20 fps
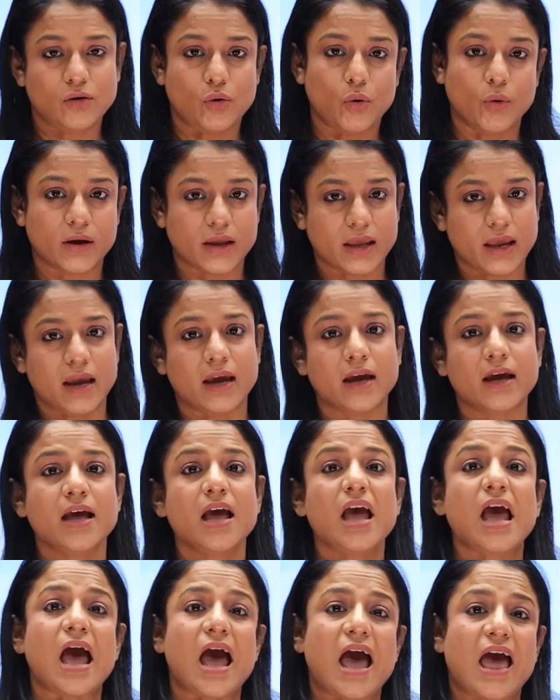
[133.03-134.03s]
Okay,
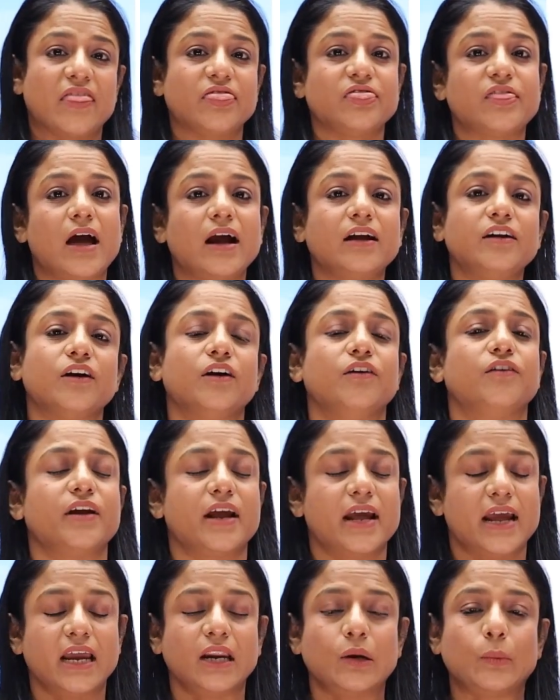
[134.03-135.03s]
and that
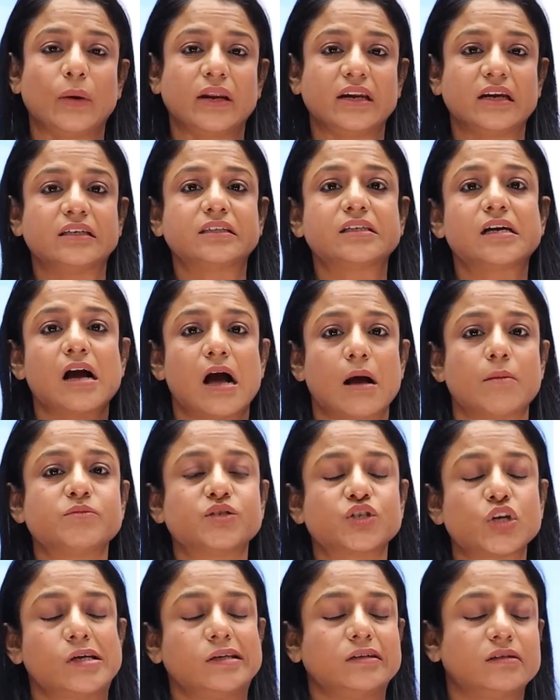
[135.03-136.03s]
rain, when it
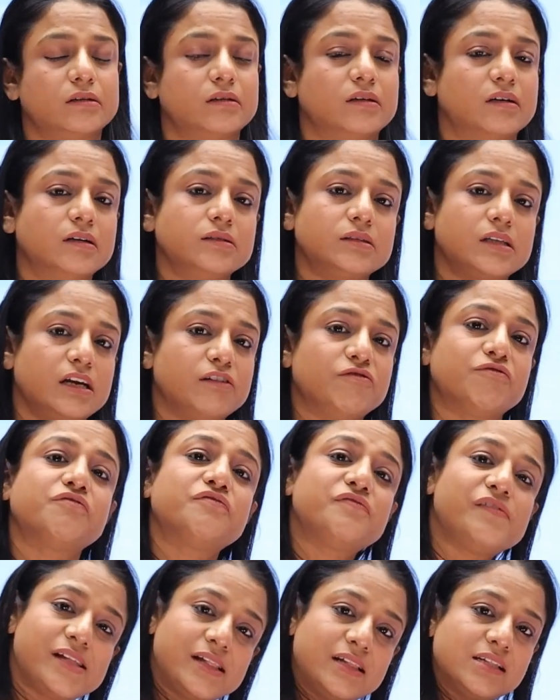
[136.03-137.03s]
comes on earth, it
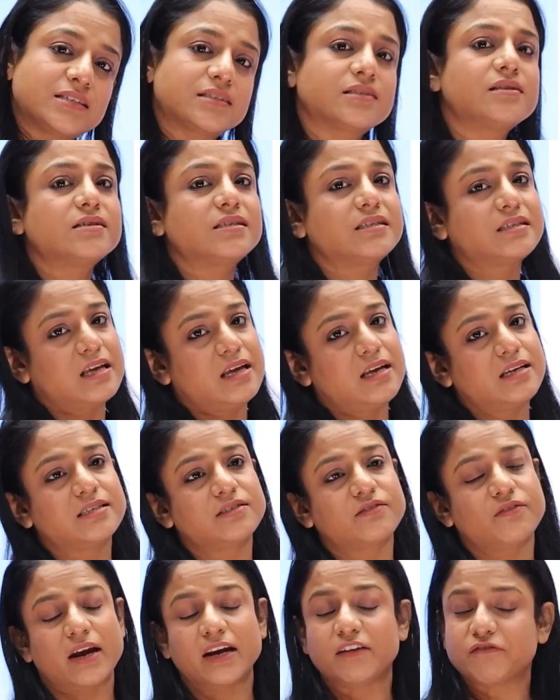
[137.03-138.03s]
fills the
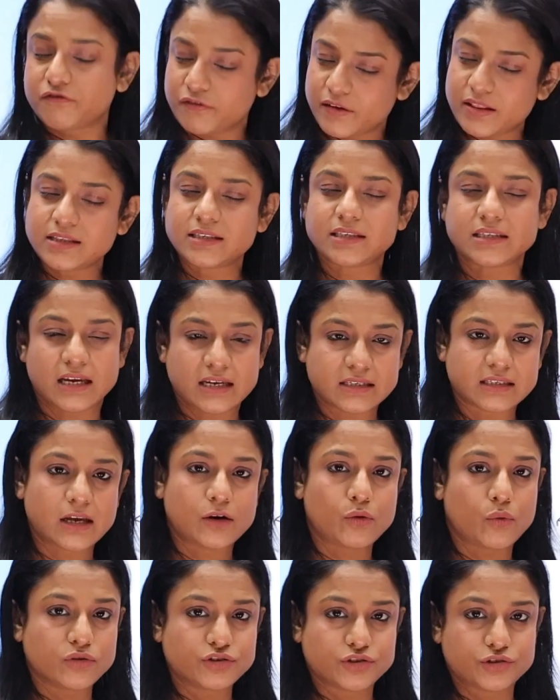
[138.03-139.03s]
seas, it fills seas
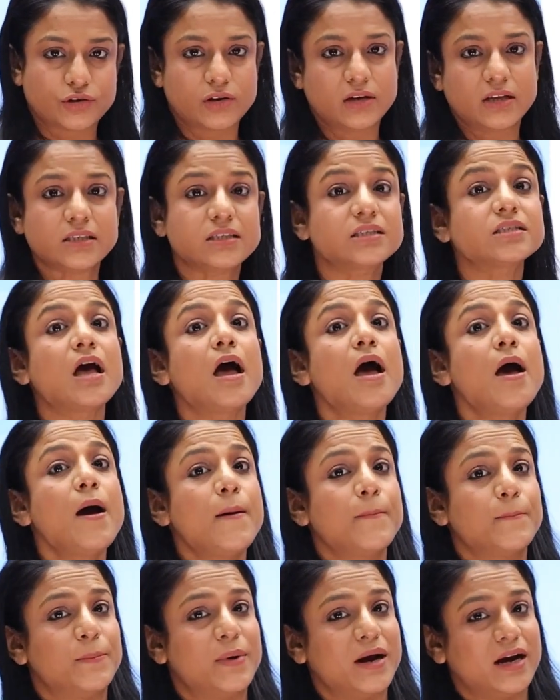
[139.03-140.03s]
and oceans,
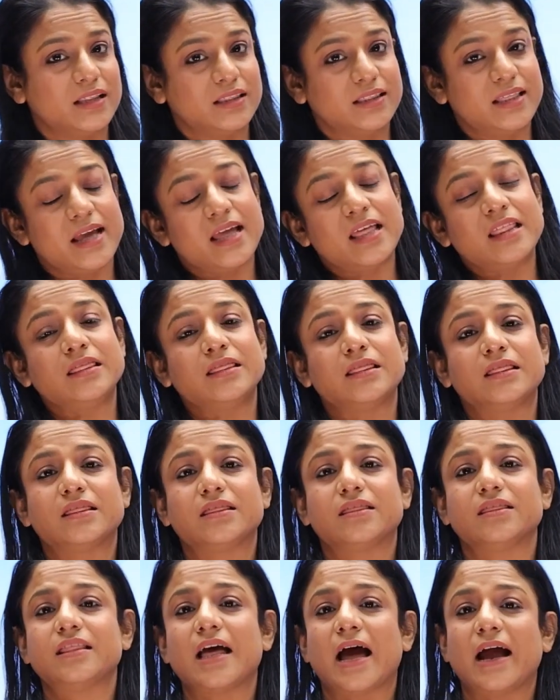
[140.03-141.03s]
but then
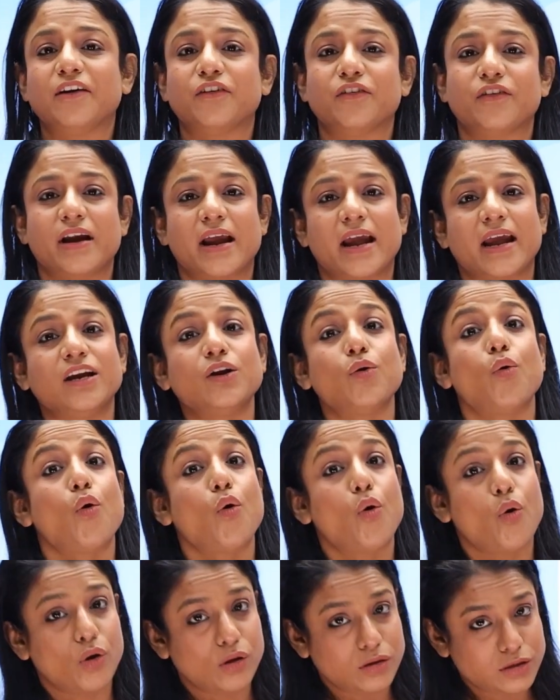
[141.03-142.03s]
that rain
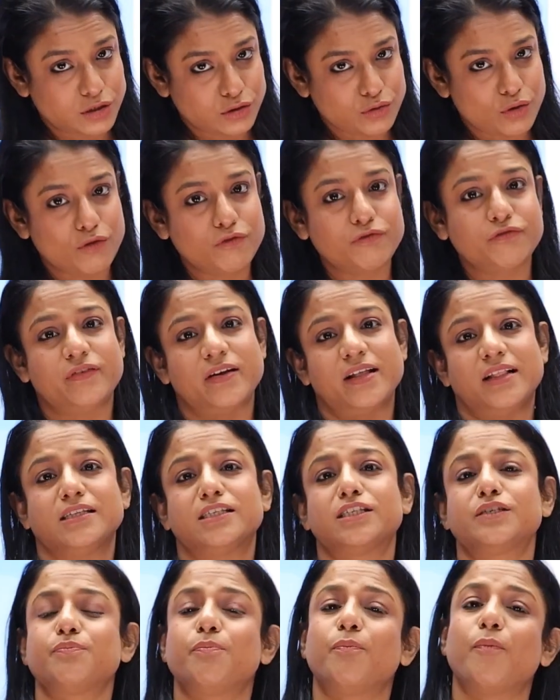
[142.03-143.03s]
also
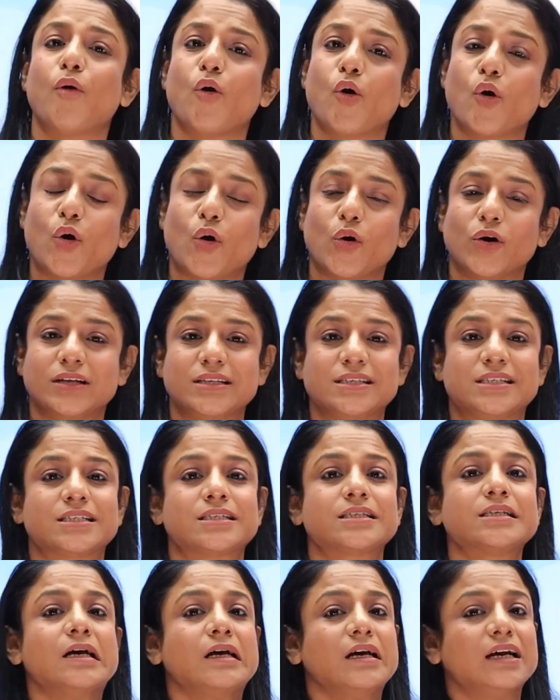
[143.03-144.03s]
fills
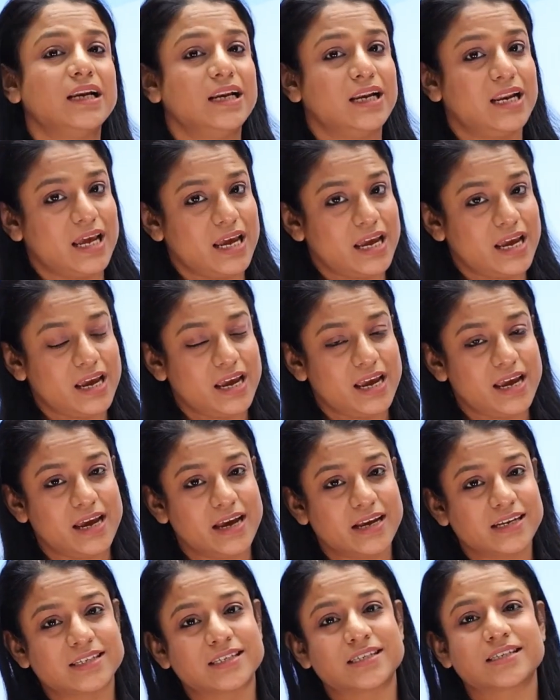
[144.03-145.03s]
ponds,
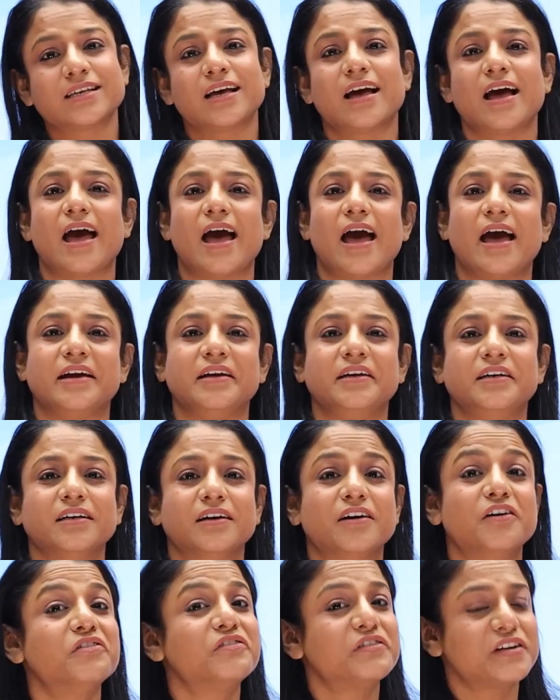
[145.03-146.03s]
lakes, and
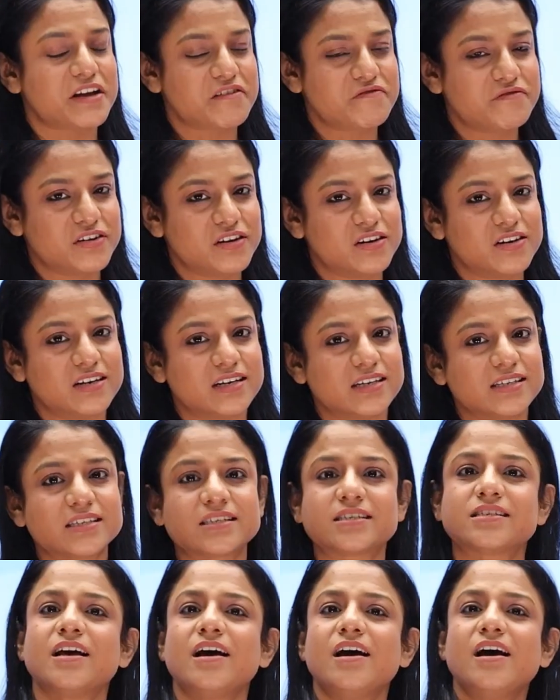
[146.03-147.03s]

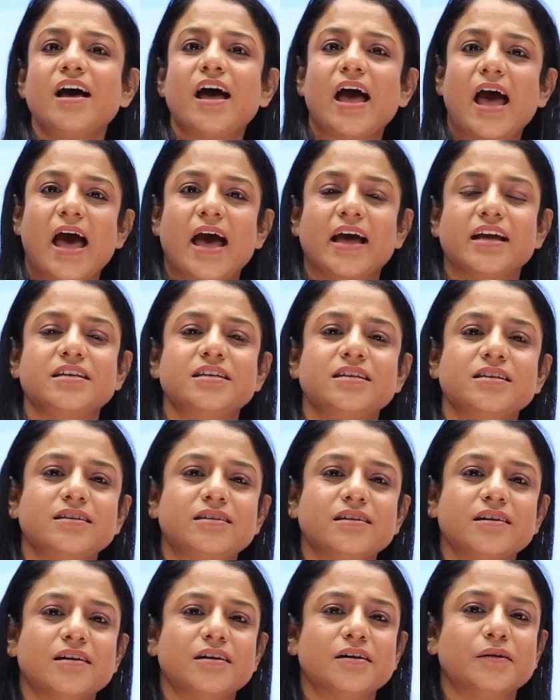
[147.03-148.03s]
rivers, and